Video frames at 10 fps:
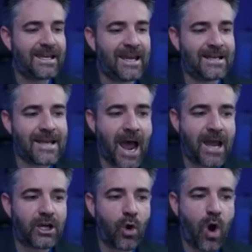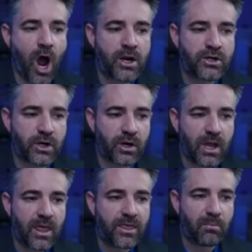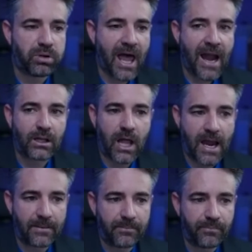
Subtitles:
cannot go under the black line.